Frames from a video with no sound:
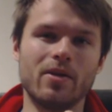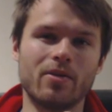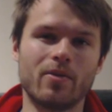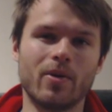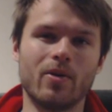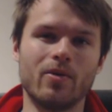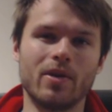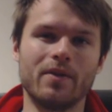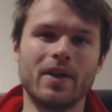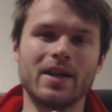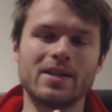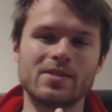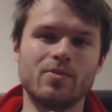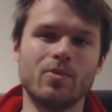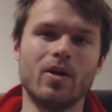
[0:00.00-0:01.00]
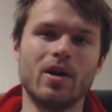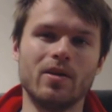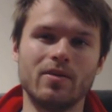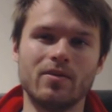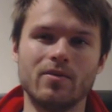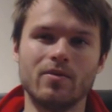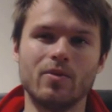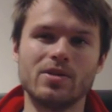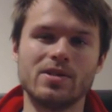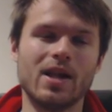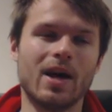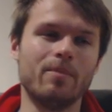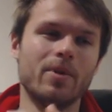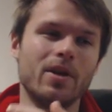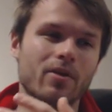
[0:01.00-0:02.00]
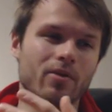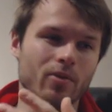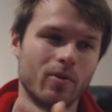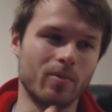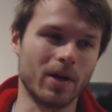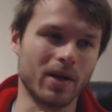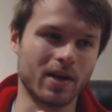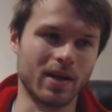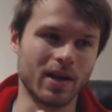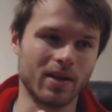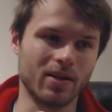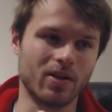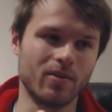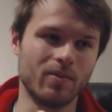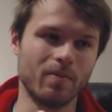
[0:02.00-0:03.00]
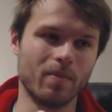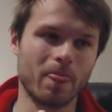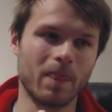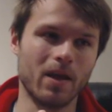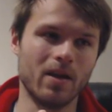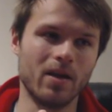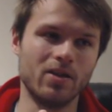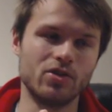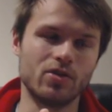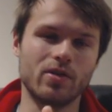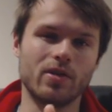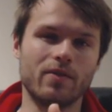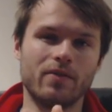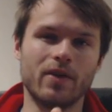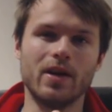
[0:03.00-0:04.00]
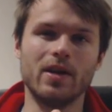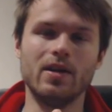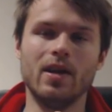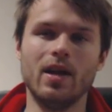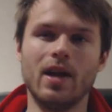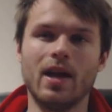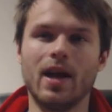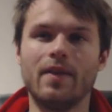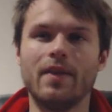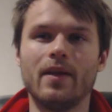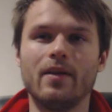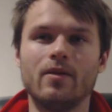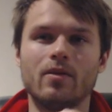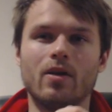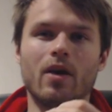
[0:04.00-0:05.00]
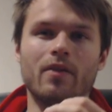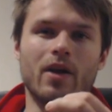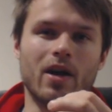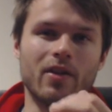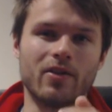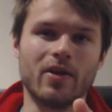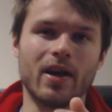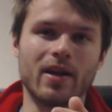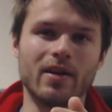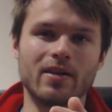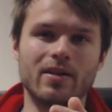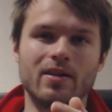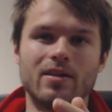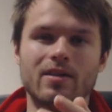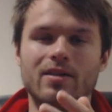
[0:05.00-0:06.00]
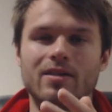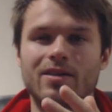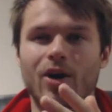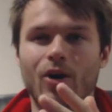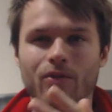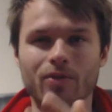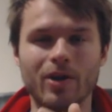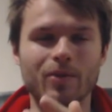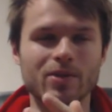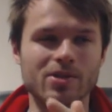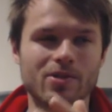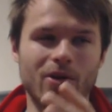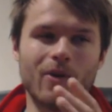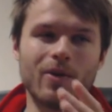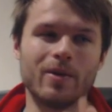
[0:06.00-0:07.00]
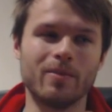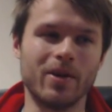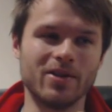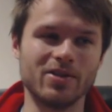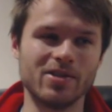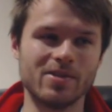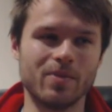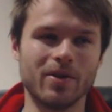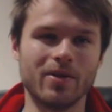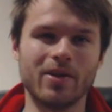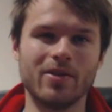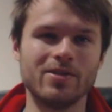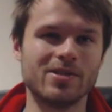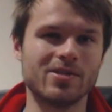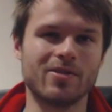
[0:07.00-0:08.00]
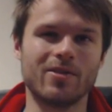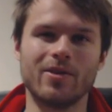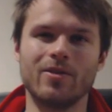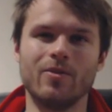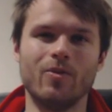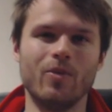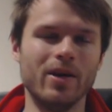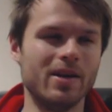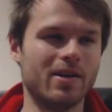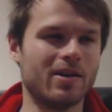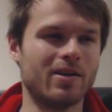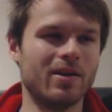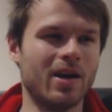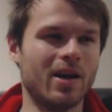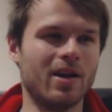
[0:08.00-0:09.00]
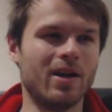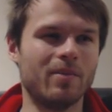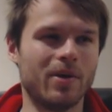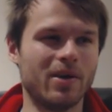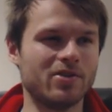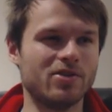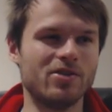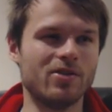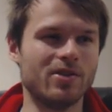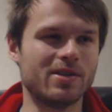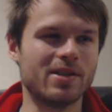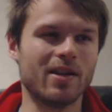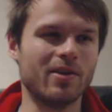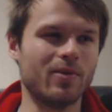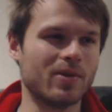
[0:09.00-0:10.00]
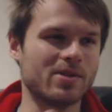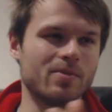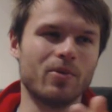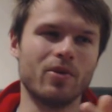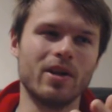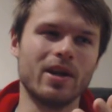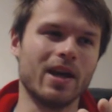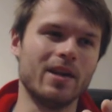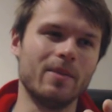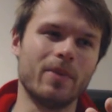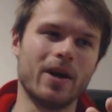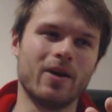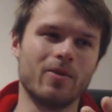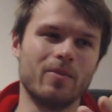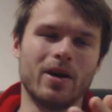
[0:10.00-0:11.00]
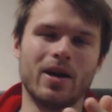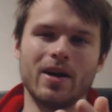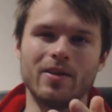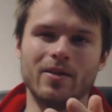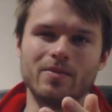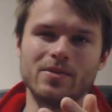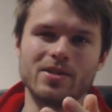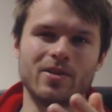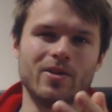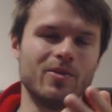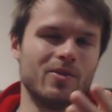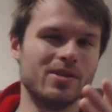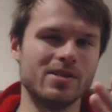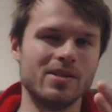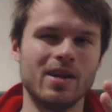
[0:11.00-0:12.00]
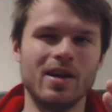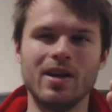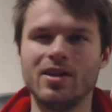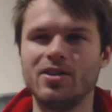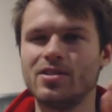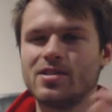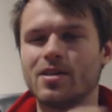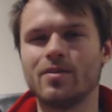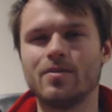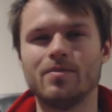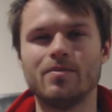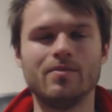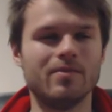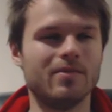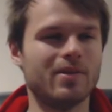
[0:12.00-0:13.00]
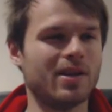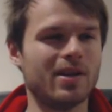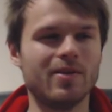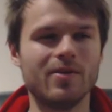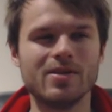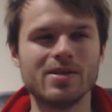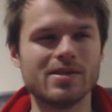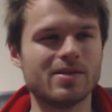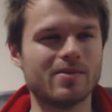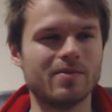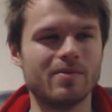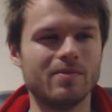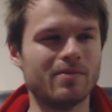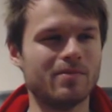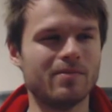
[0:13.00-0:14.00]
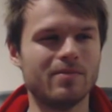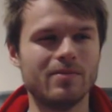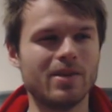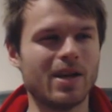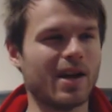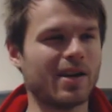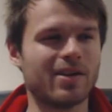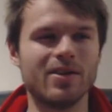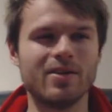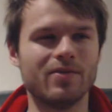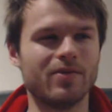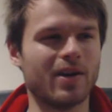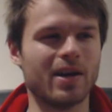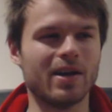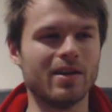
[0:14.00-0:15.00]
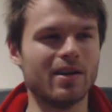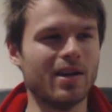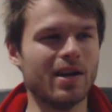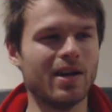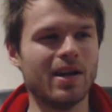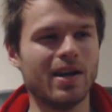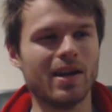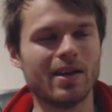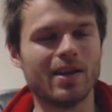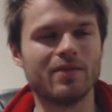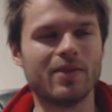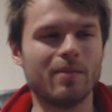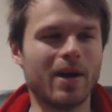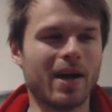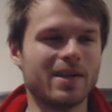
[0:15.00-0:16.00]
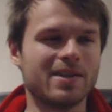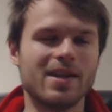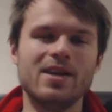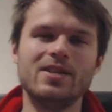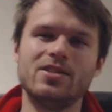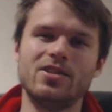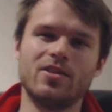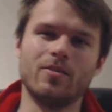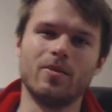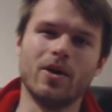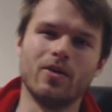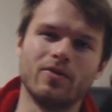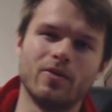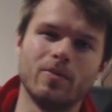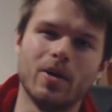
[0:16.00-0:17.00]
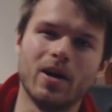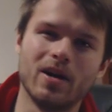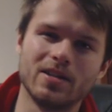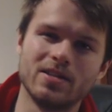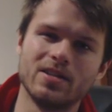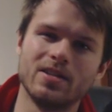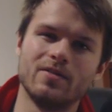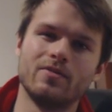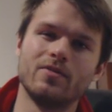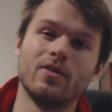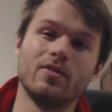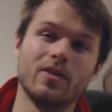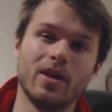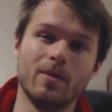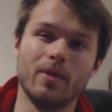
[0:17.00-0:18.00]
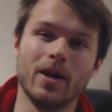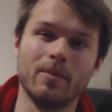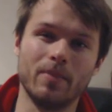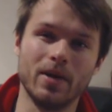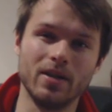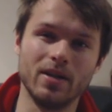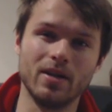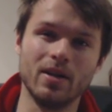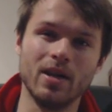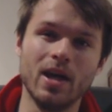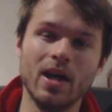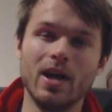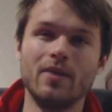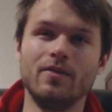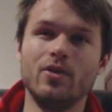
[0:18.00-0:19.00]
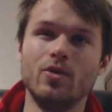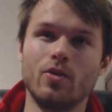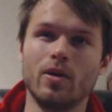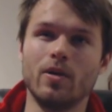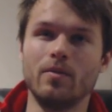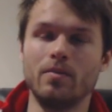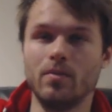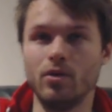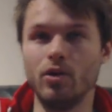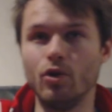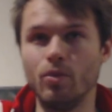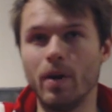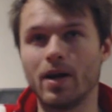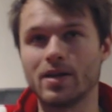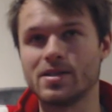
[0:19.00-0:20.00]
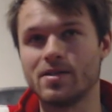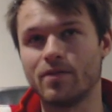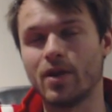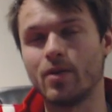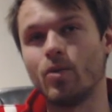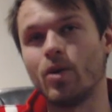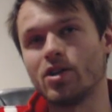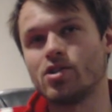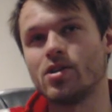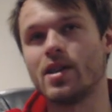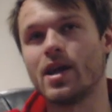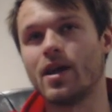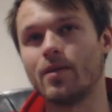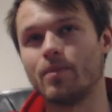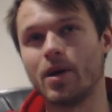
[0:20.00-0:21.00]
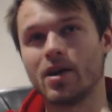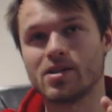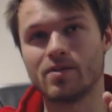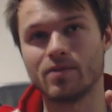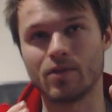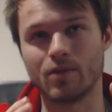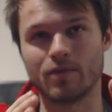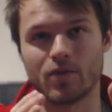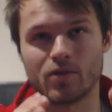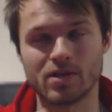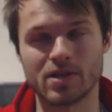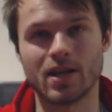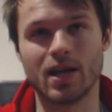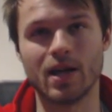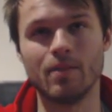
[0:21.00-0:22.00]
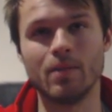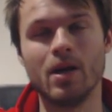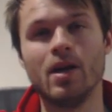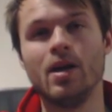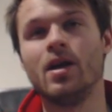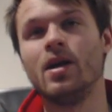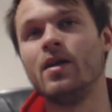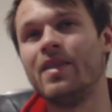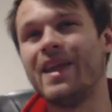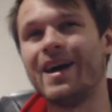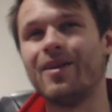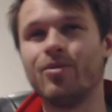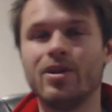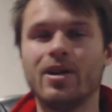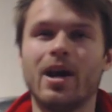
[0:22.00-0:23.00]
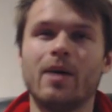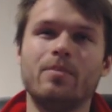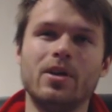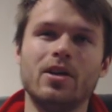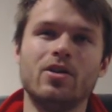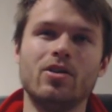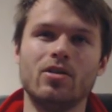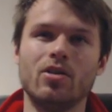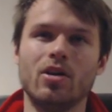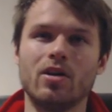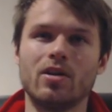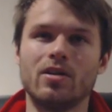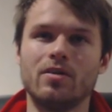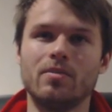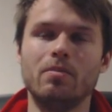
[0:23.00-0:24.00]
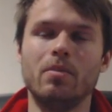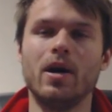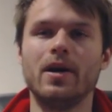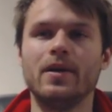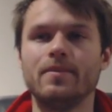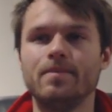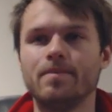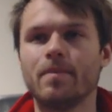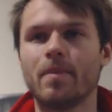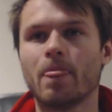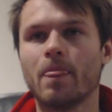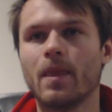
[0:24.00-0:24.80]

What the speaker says: being thrown, and that's what was not being thrown by Canelo during the fight. And then, on the other hand, Kovalev was throwing punches, but he was throwing weak punches. You could tell he wasn't putting any power behind them, so it was just a, it was not a good fight. It left a bad taste in your mouth for boxing, in my opinion. If you were a new boxing fan watching that boxing for the first time, that would not be a good look. But